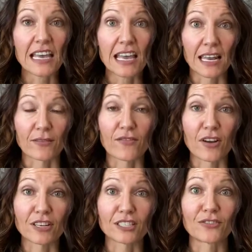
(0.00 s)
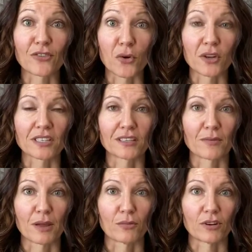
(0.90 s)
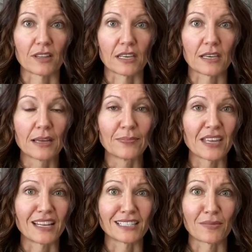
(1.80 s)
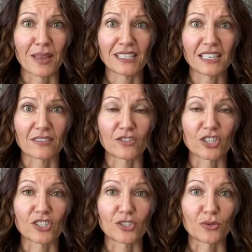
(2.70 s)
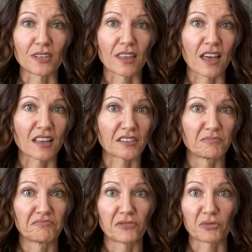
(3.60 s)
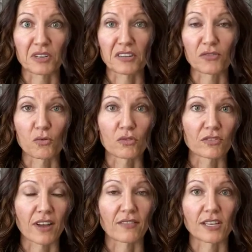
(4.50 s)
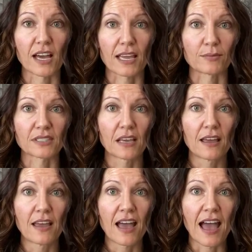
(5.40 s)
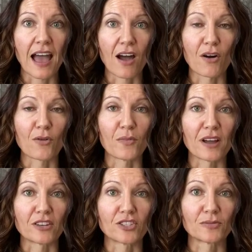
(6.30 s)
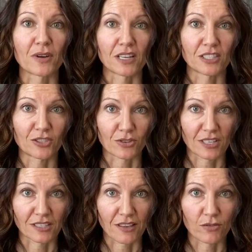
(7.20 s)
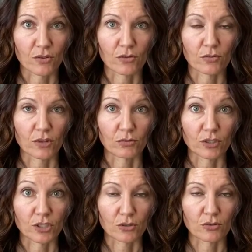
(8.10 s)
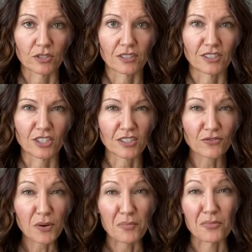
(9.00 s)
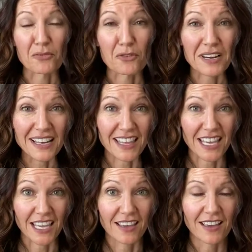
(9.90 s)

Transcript: And I'm very just focused on my breathing. And it's amazing of just doing that three, four, five times, how much my stress level will reduce just from breathing.